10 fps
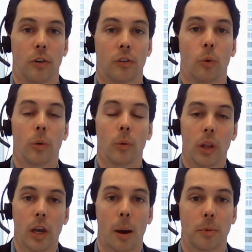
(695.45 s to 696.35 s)
So we're
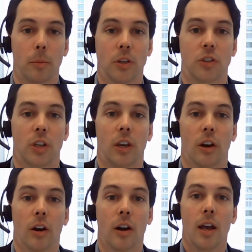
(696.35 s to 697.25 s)
really optimistic
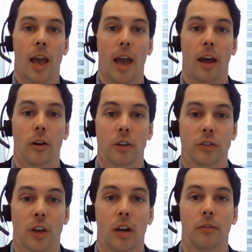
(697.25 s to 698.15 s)
here and are
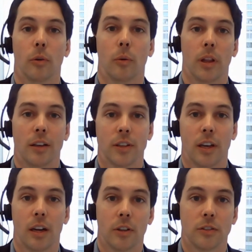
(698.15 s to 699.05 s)
excited for what lies
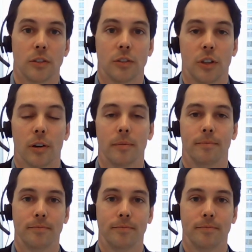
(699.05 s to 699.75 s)
ahead of us this year.